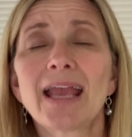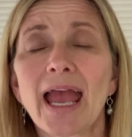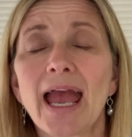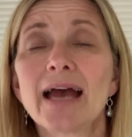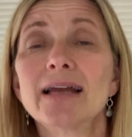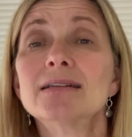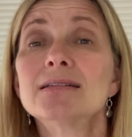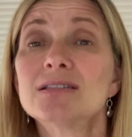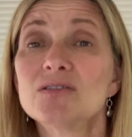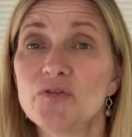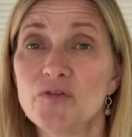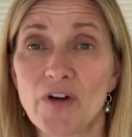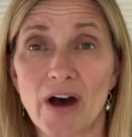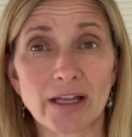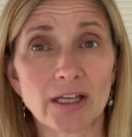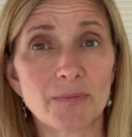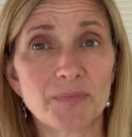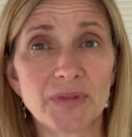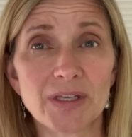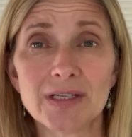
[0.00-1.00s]
can
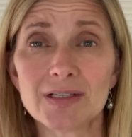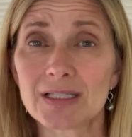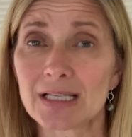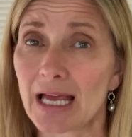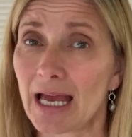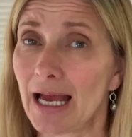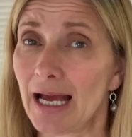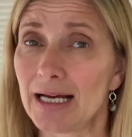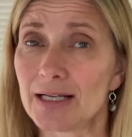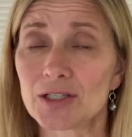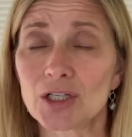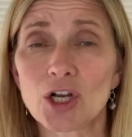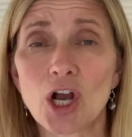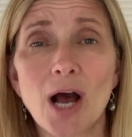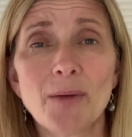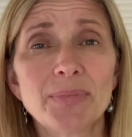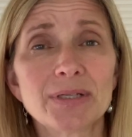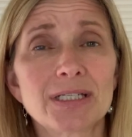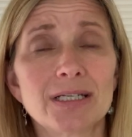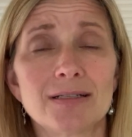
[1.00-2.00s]
develop this as a
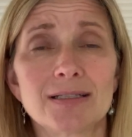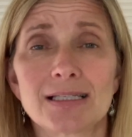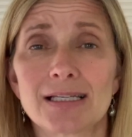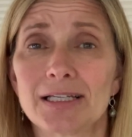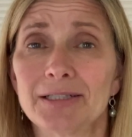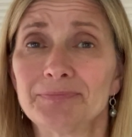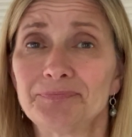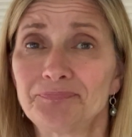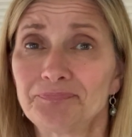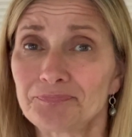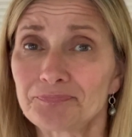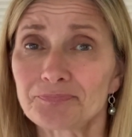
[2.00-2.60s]
competency,